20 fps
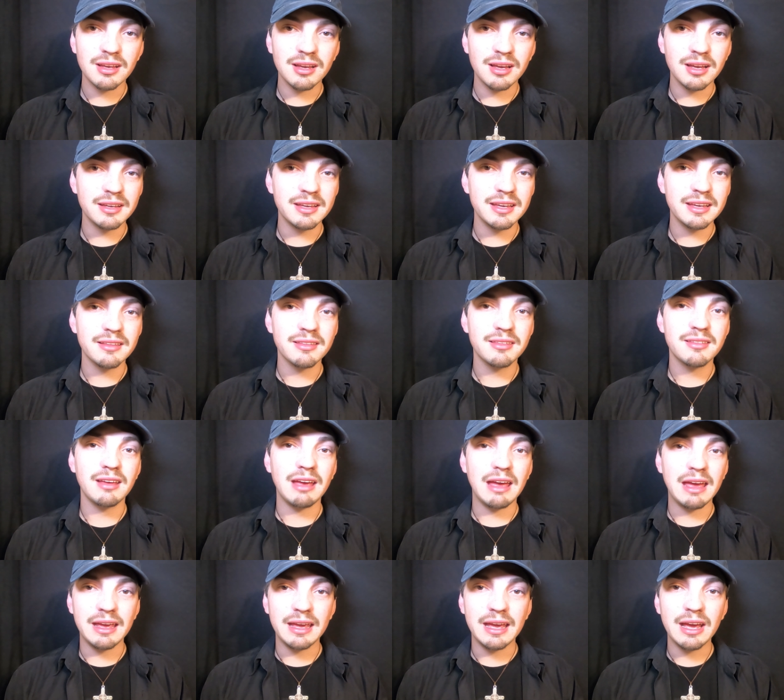against
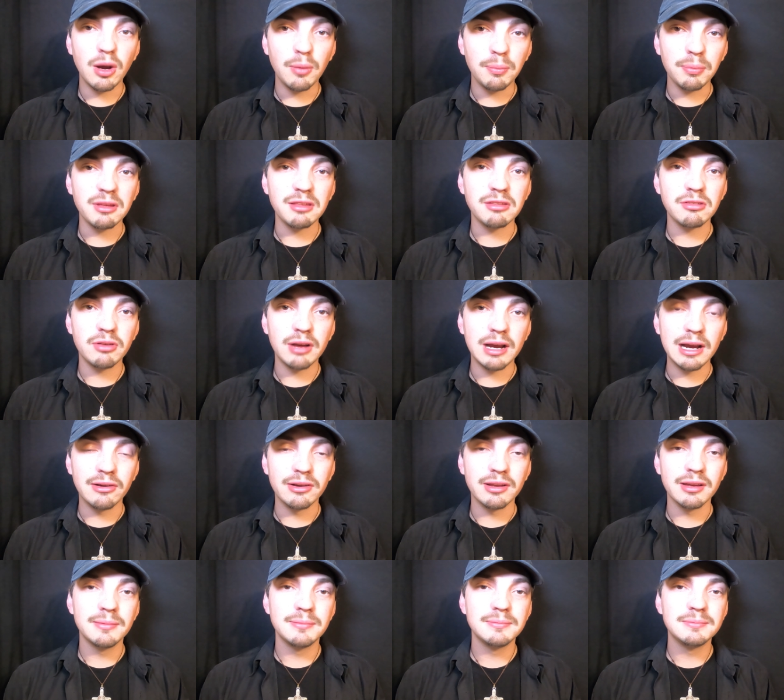a helpless
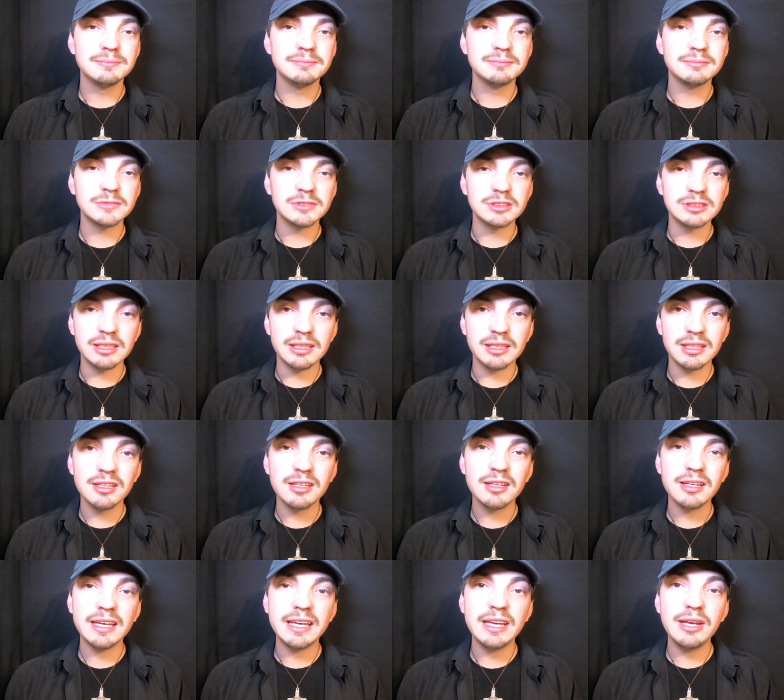crowd,
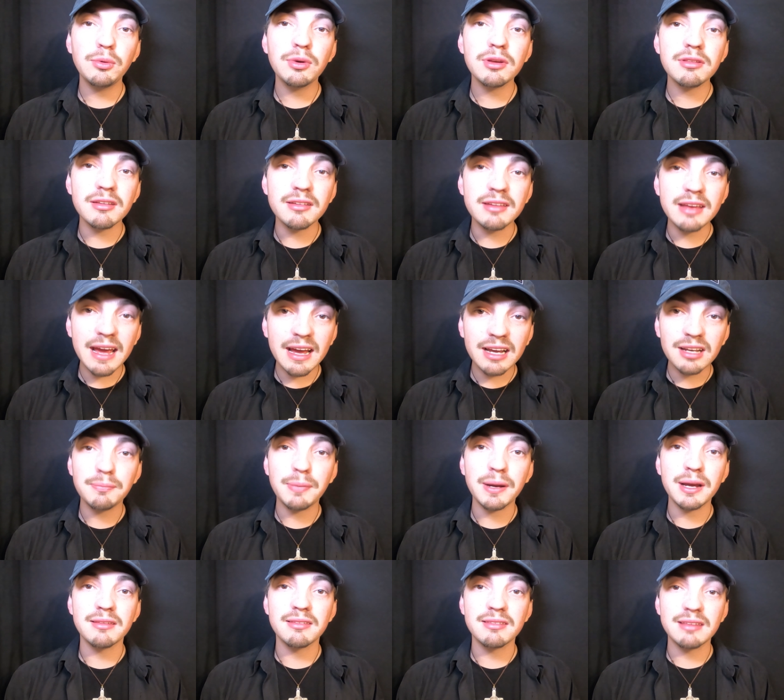he was attacked
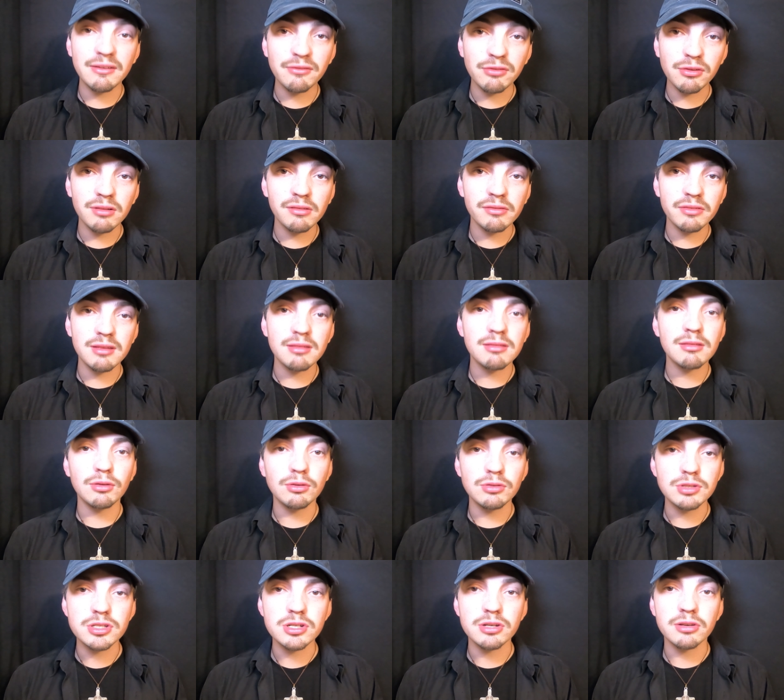by several of the
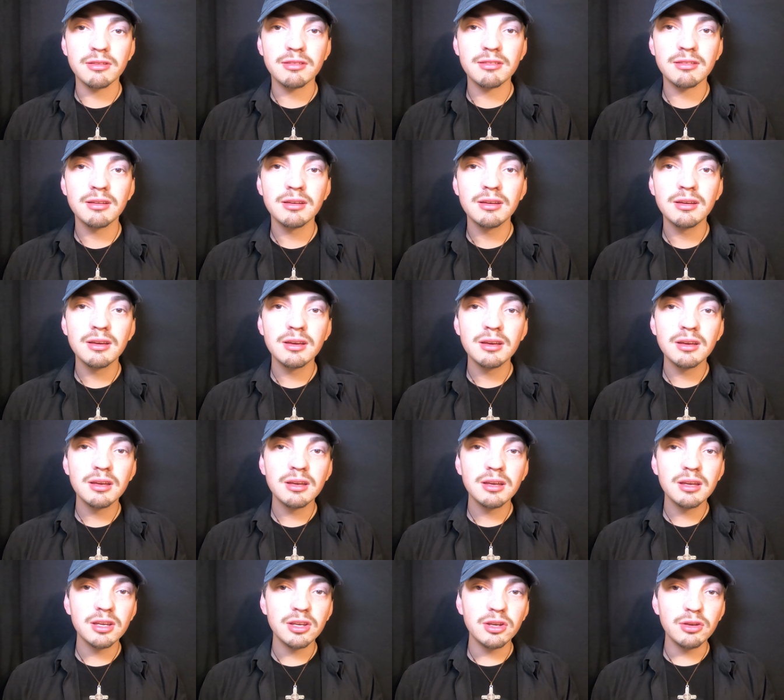soldiers,
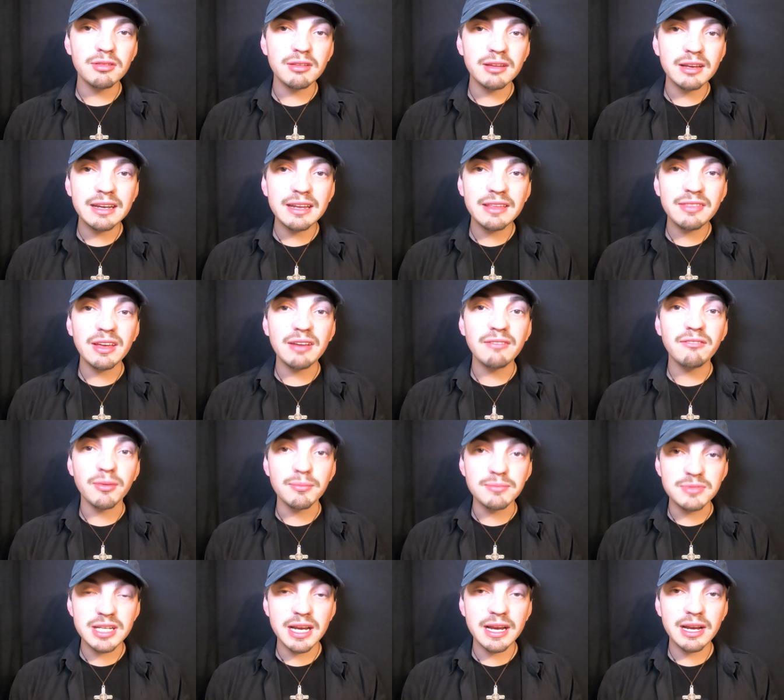using anything
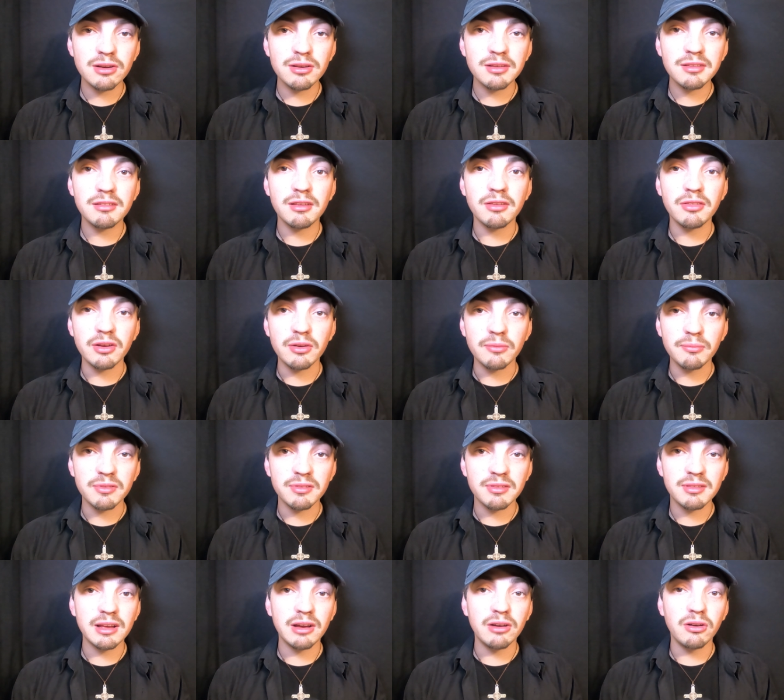from chairs to their
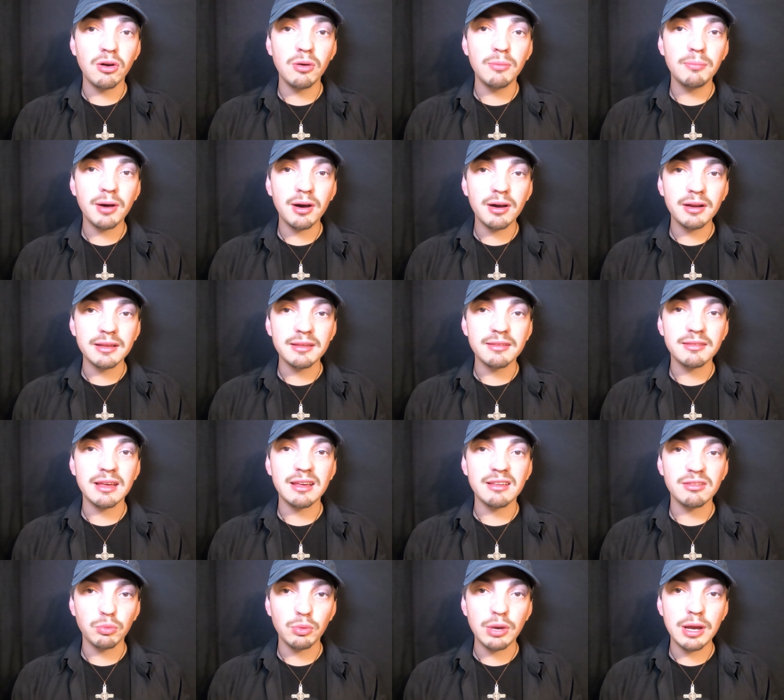own bodies
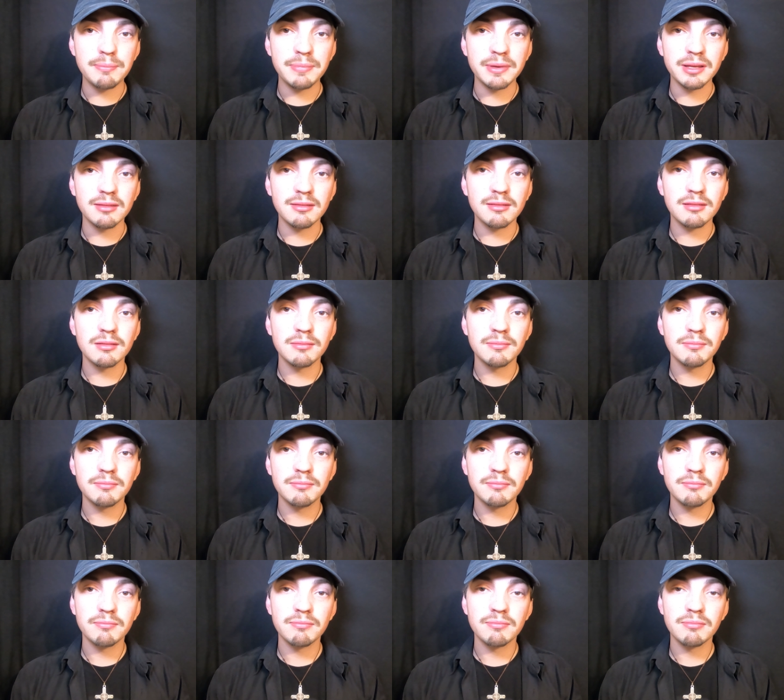as weapons.
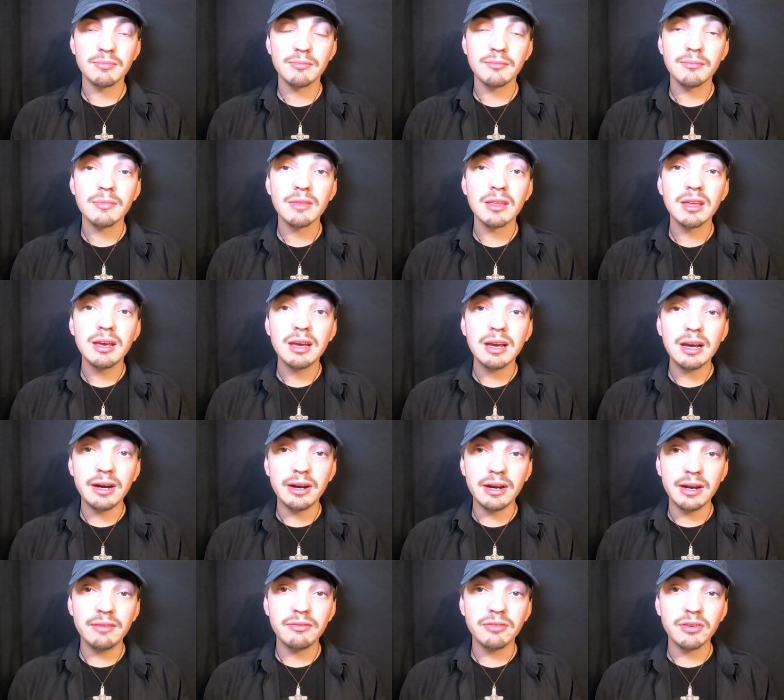
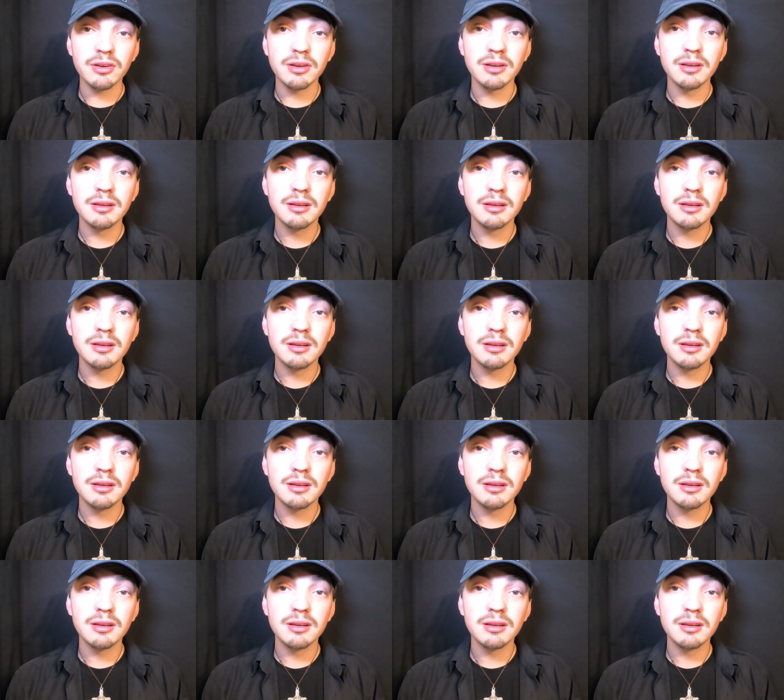However,